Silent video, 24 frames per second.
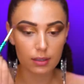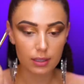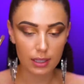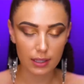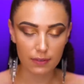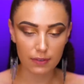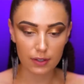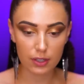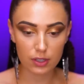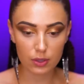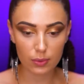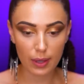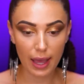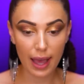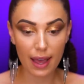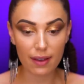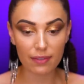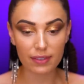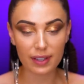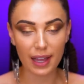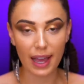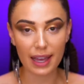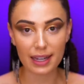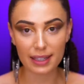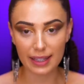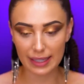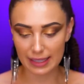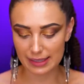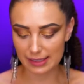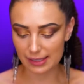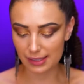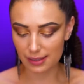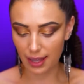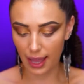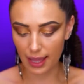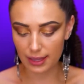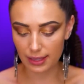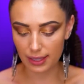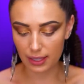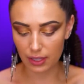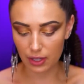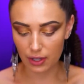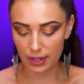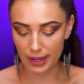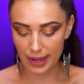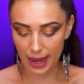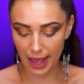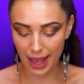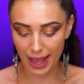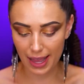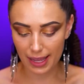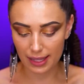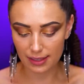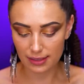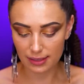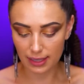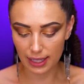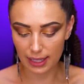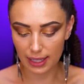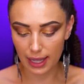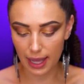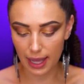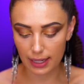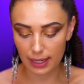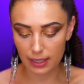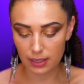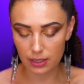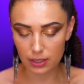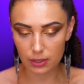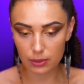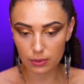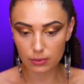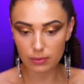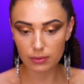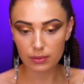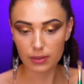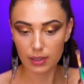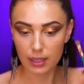If you do have kind of like slightly hooded eyes like do,